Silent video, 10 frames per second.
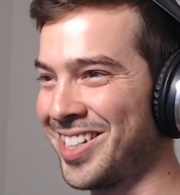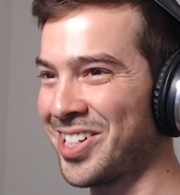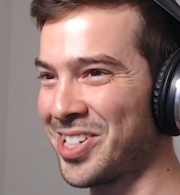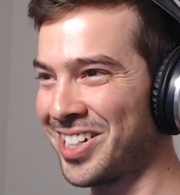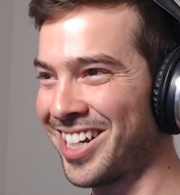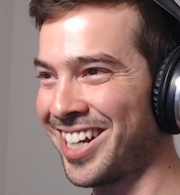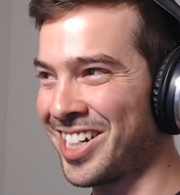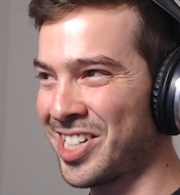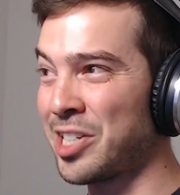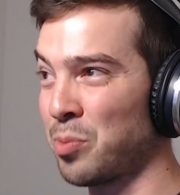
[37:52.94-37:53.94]
that doesn't i
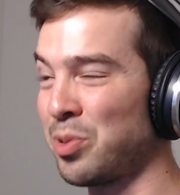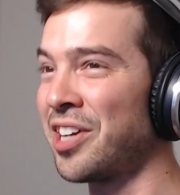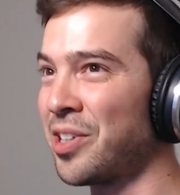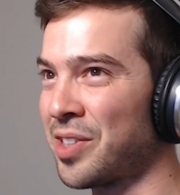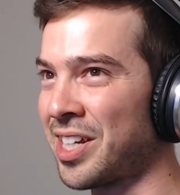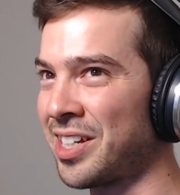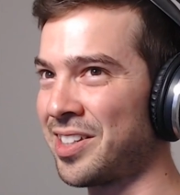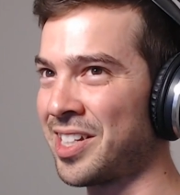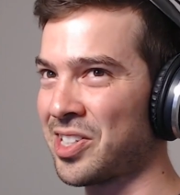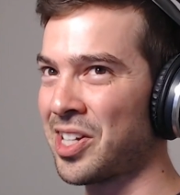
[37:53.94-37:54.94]
guess as a player
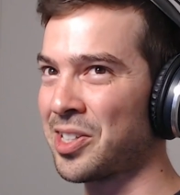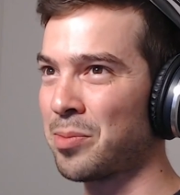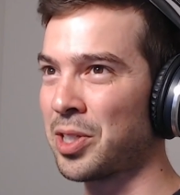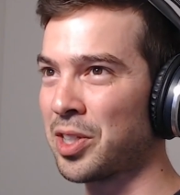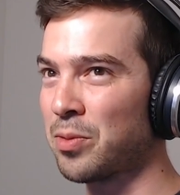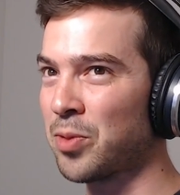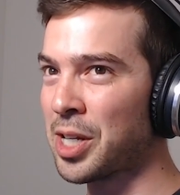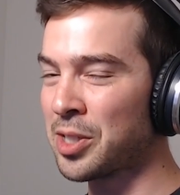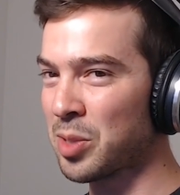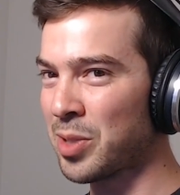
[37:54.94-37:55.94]
that that's not something that
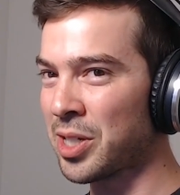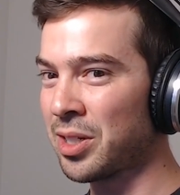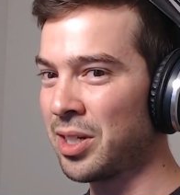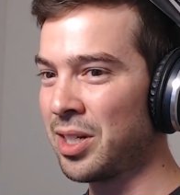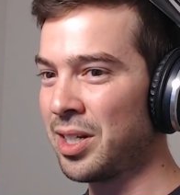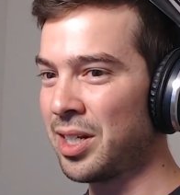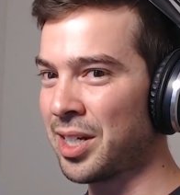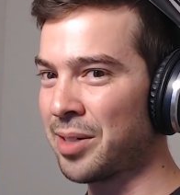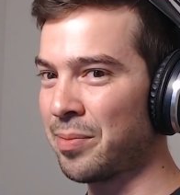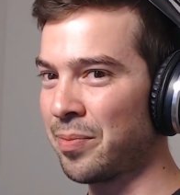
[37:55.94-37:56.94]
frightens me
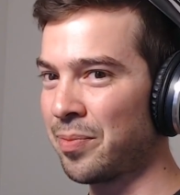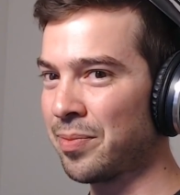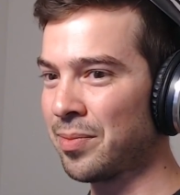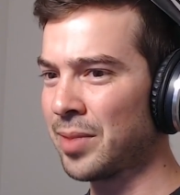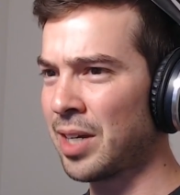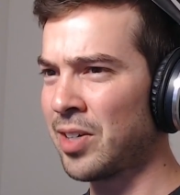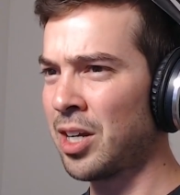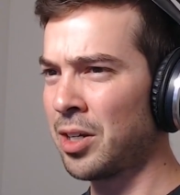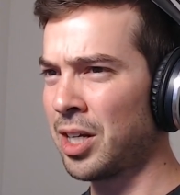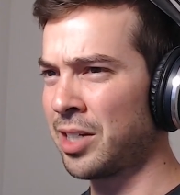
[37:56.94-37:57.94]
um, I,
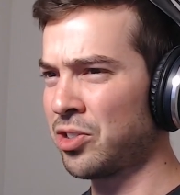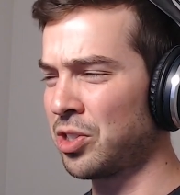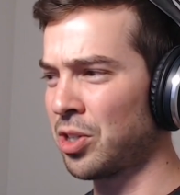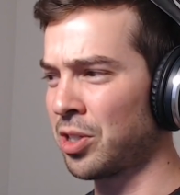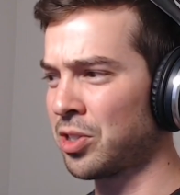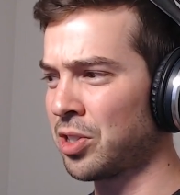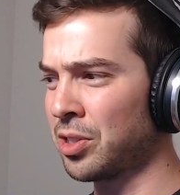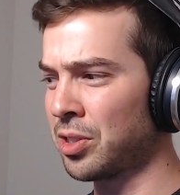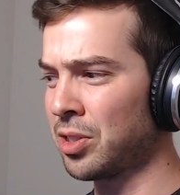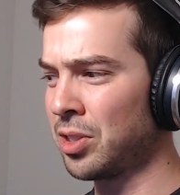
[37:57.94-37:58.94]
I actually talked
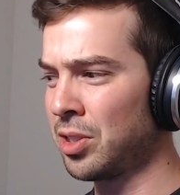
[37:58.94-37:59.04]
to